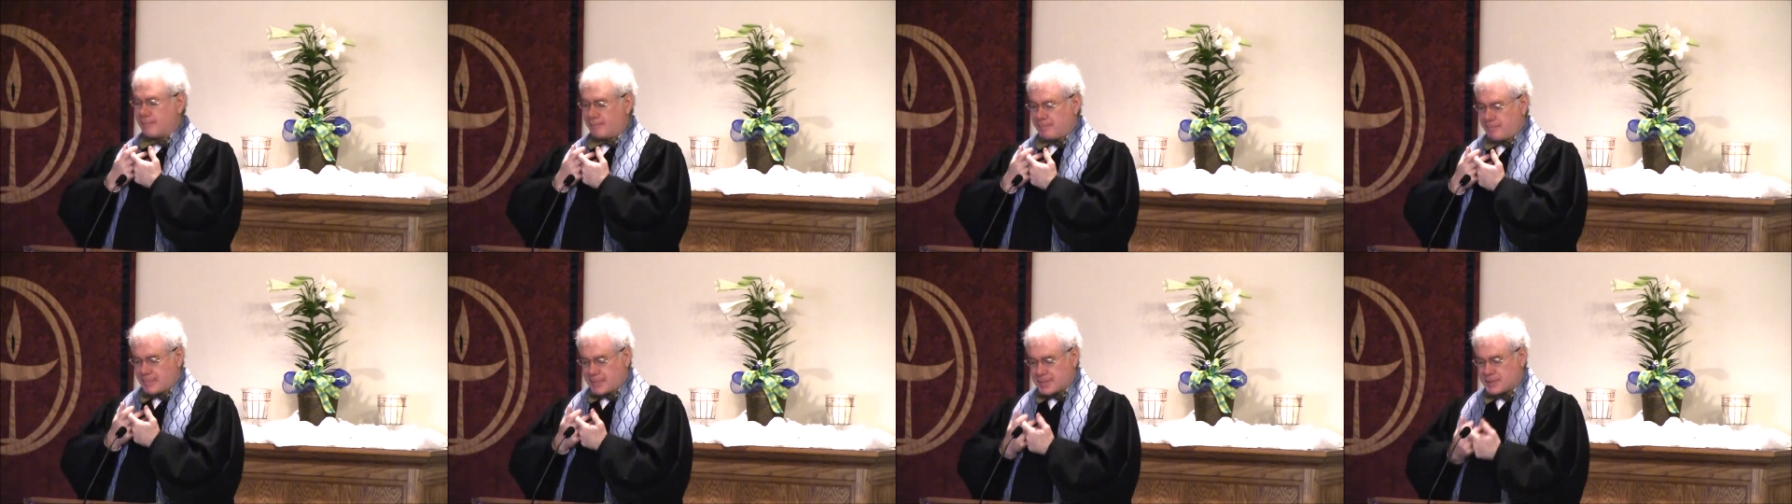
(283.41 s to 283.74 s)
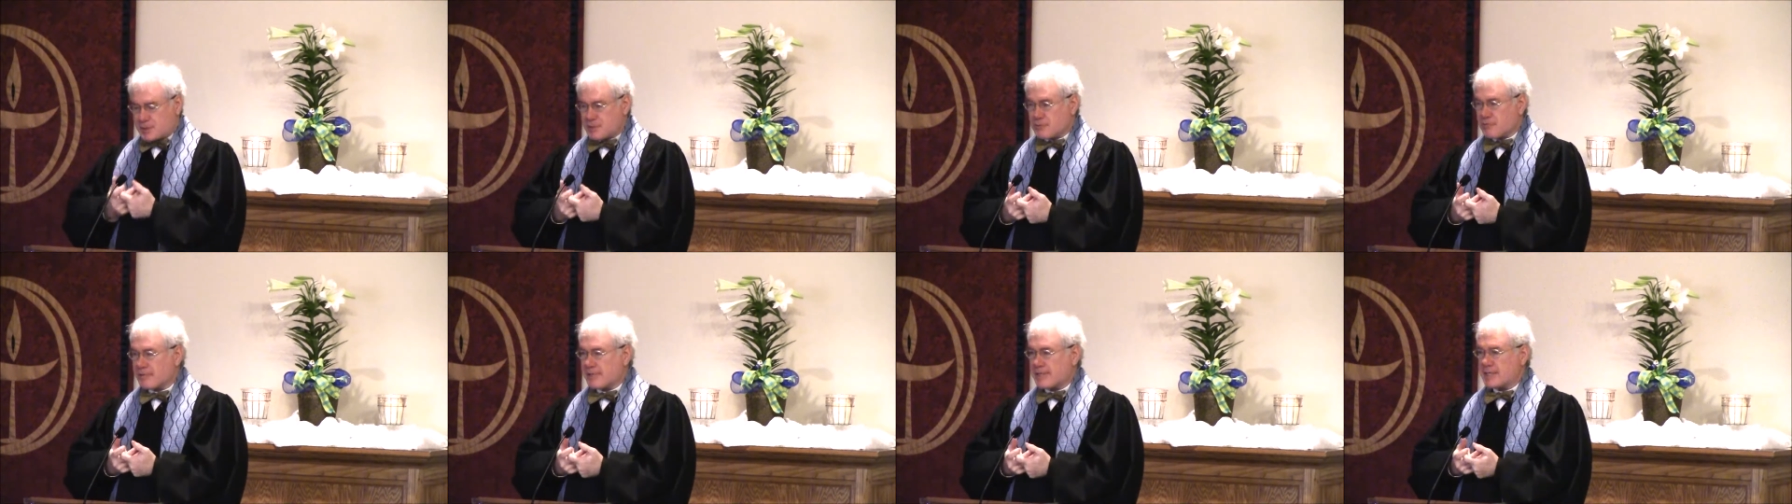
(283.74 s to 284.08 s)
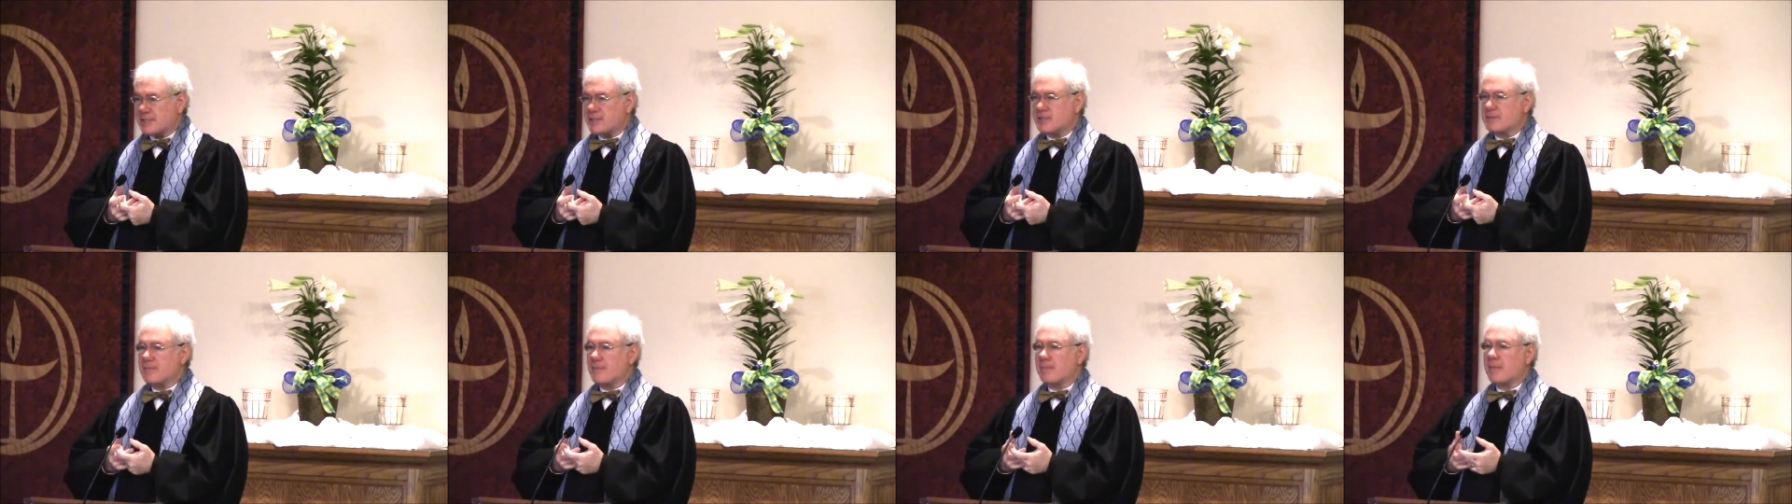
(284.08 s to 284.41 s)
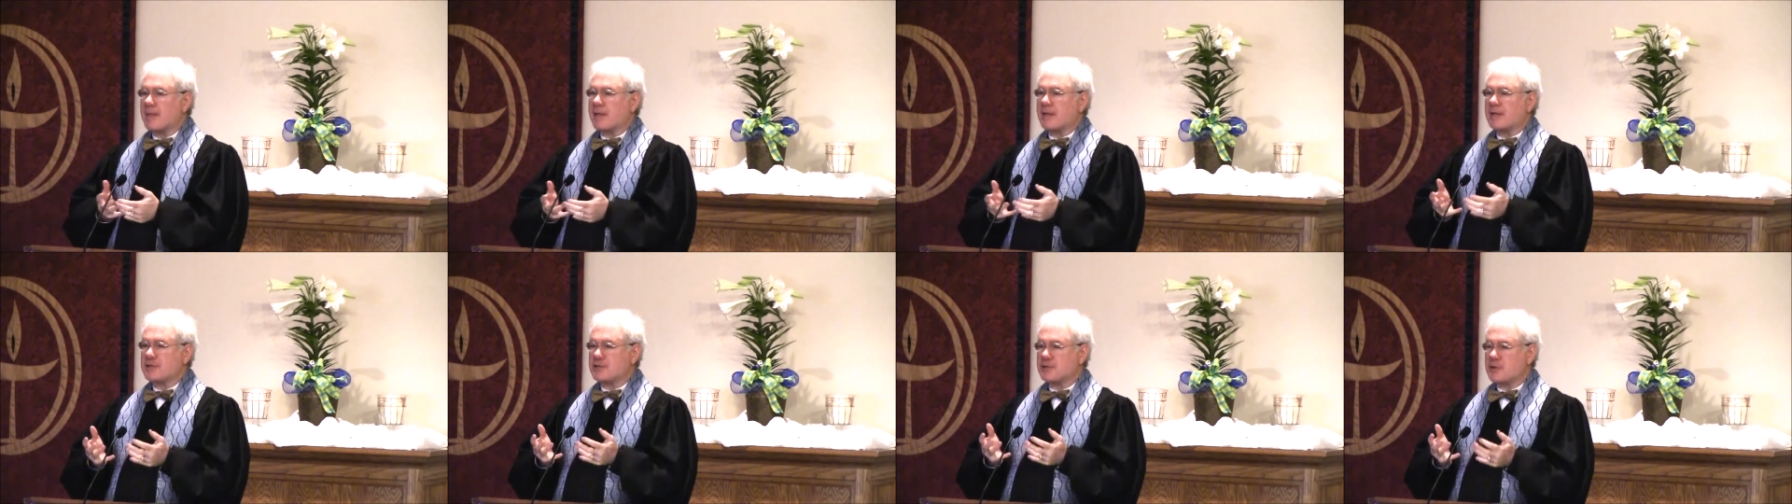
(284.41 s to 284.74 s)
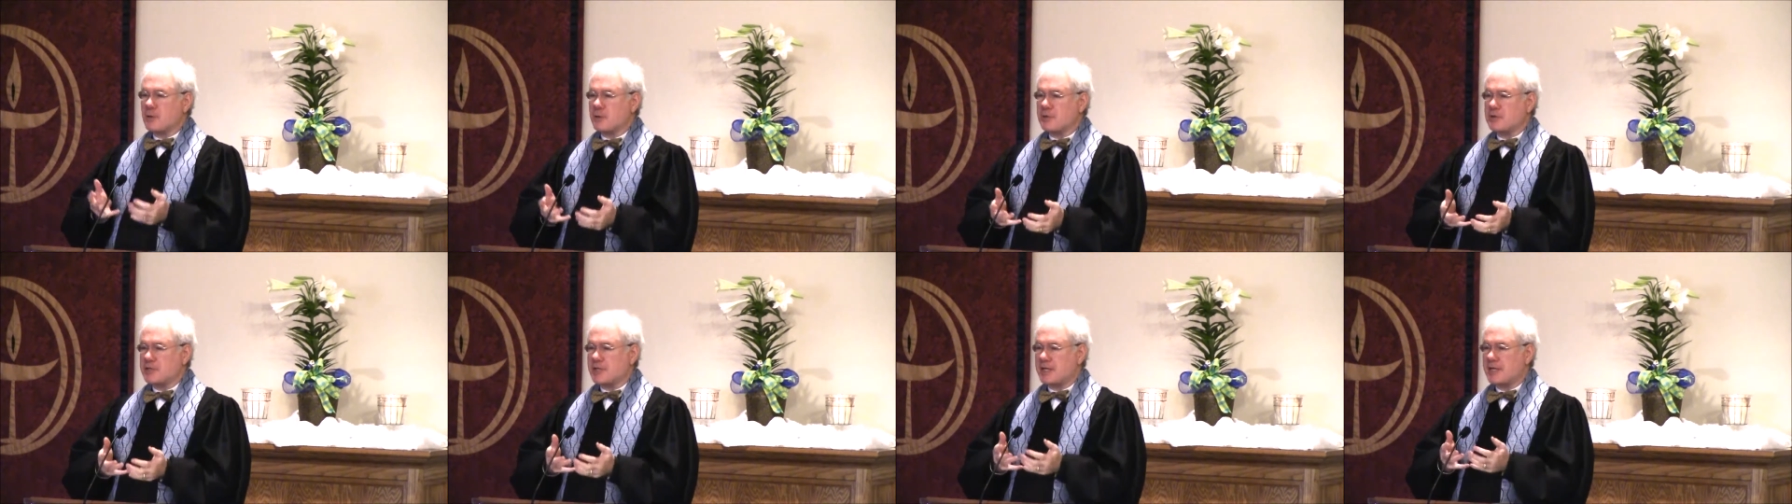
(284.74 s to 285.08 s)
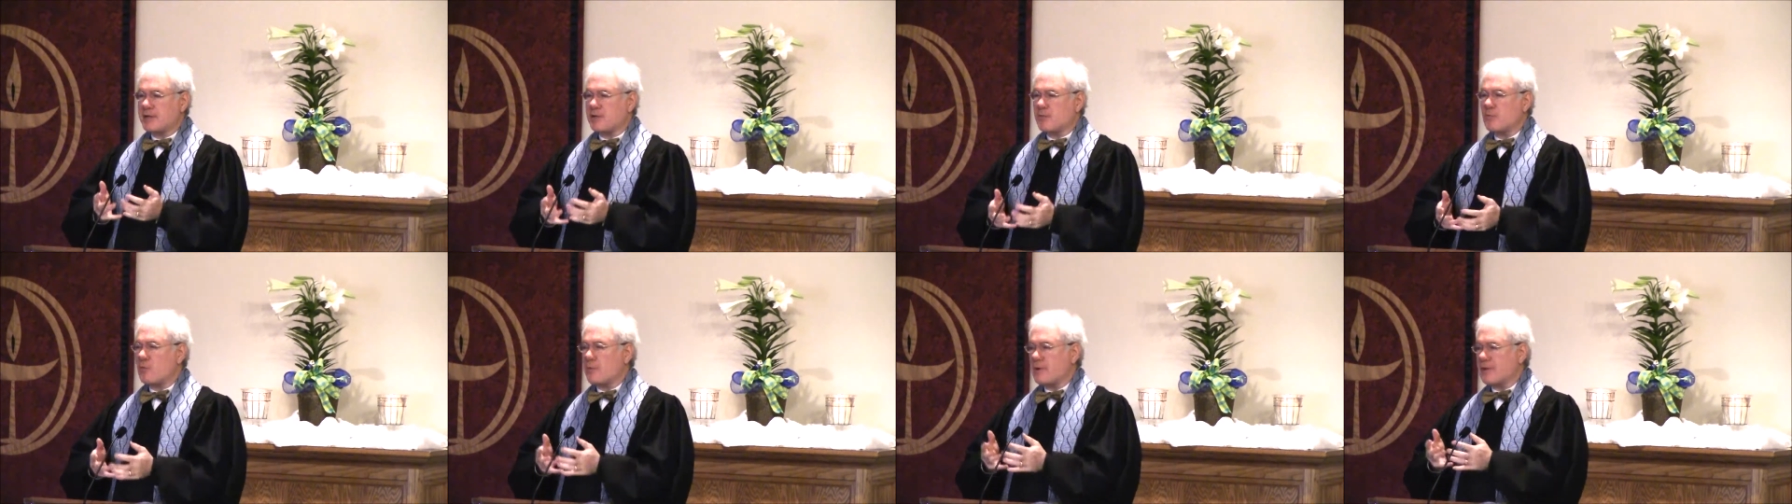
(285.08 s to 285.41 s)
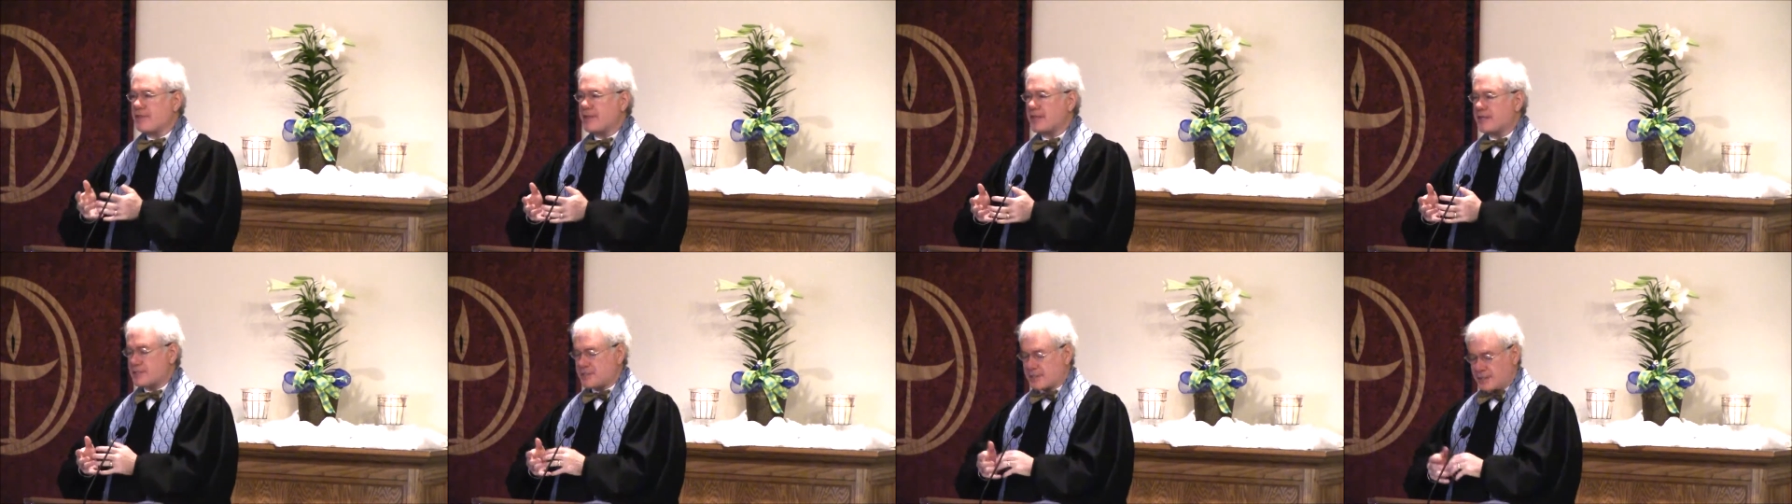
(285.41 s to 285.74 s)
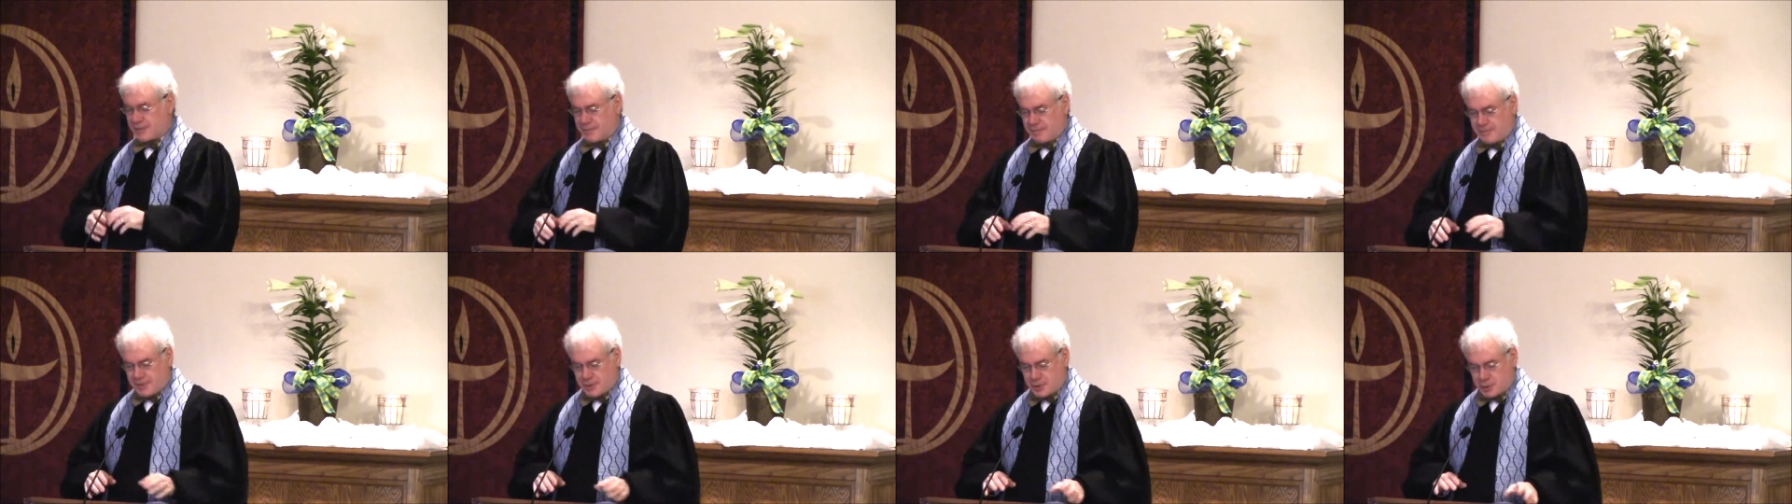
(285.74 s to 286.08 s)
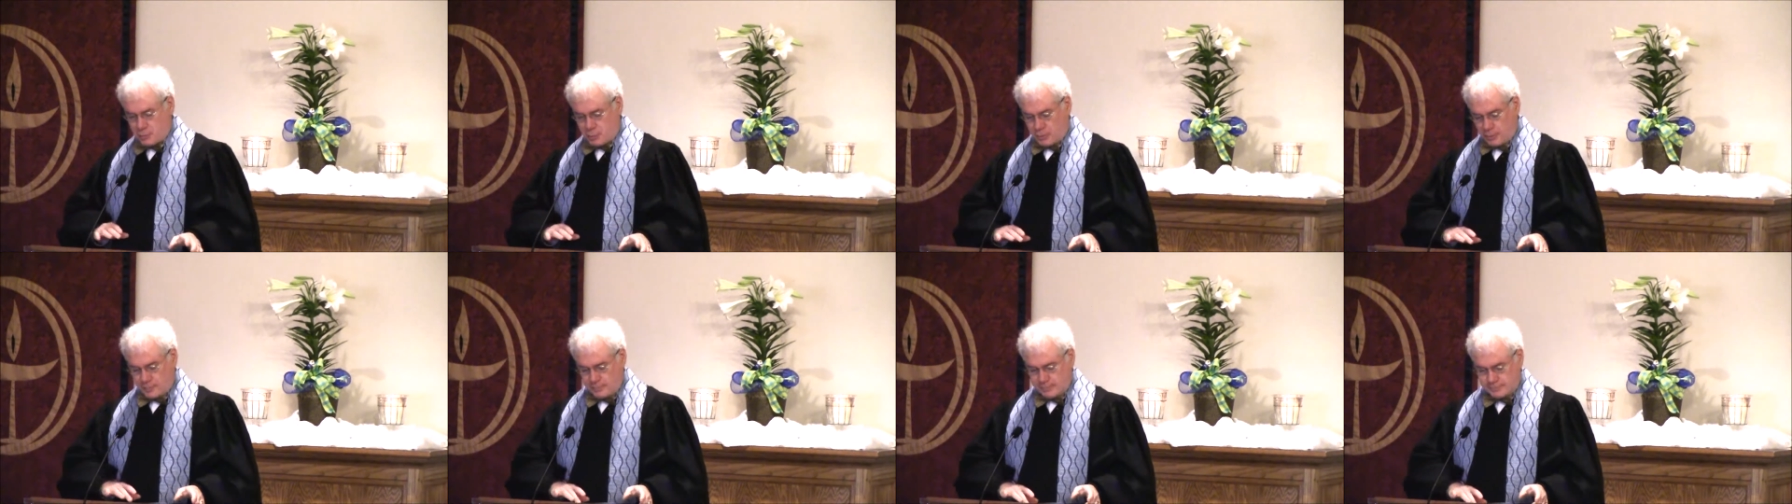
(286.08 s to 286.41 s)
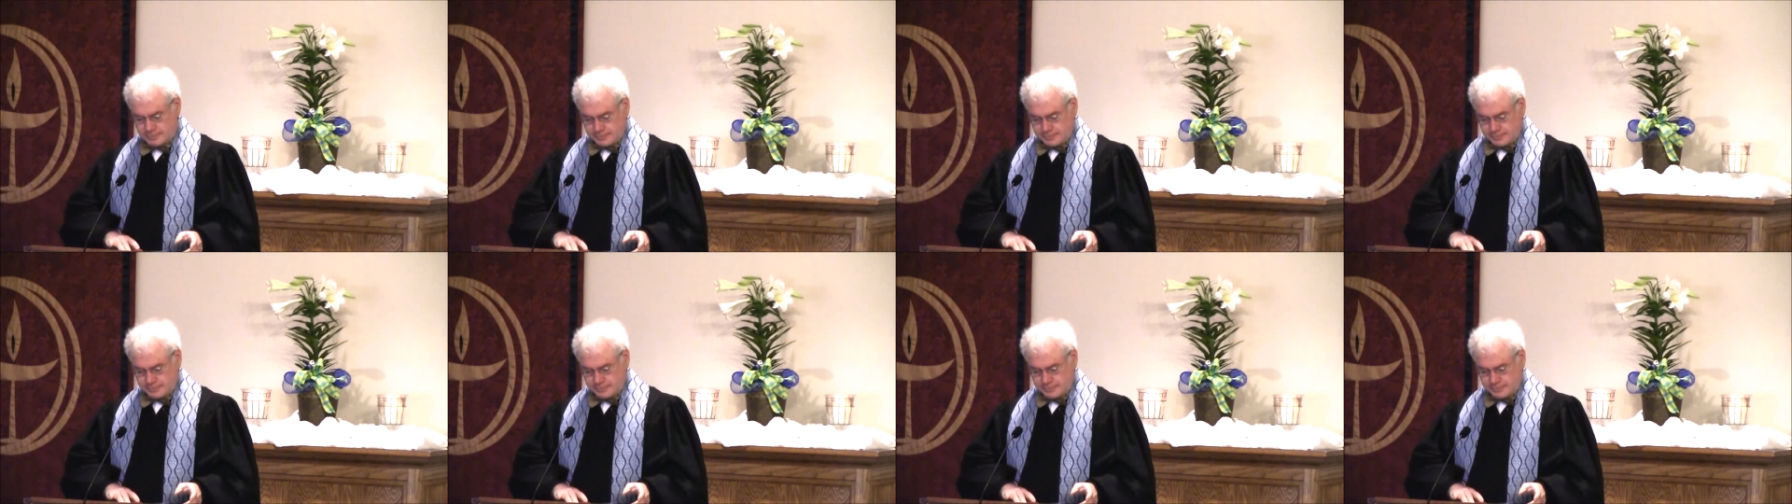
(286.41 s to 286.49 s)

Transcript: mysteries associated with this individual.